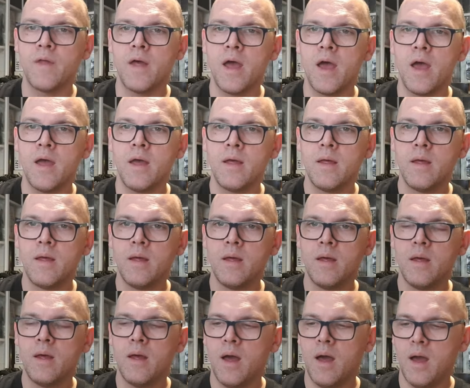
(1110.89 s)
there.
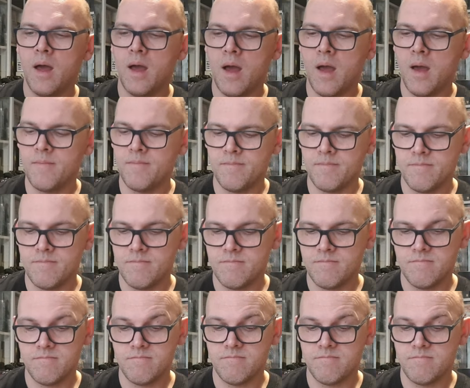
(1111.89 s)

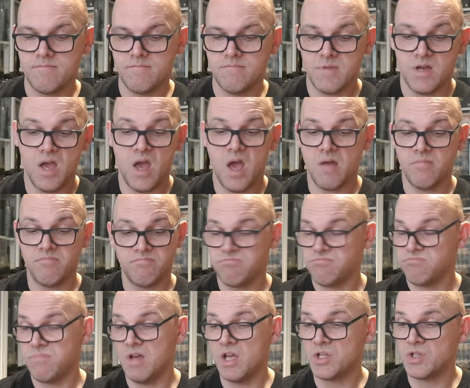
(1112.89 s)
Yeah,
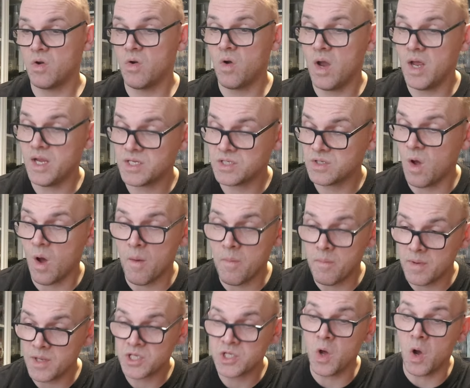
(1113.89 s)
it's all right. It's
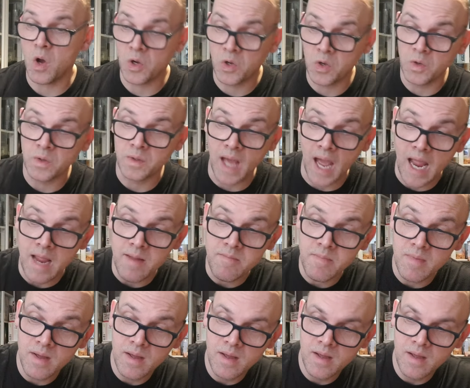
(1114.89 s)
not a good game.